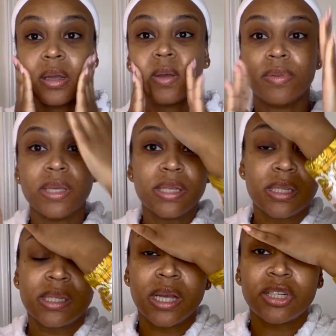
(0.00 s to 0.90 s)
This is
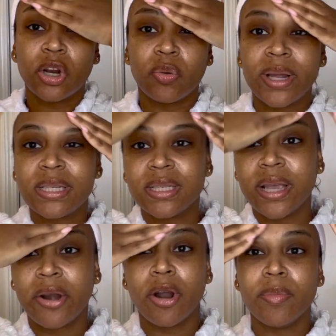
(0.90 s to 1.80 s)
such a great
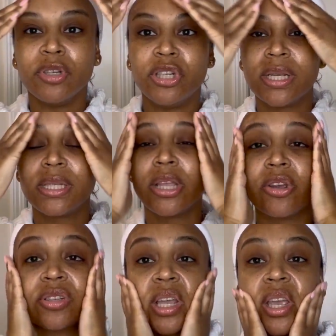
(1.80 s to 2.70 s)
serum just in your
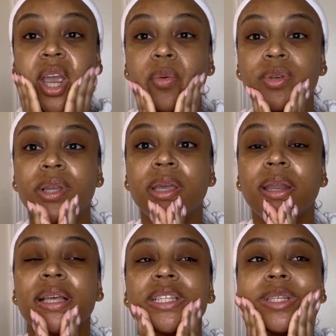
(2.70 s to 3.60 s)
skincare routine,
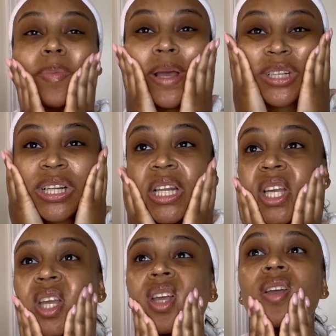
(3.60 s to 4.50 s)

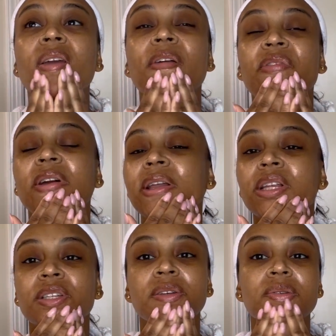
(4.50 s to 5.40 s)
especially if you were gonna
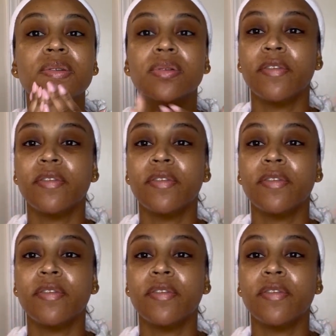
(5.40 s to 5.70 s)
do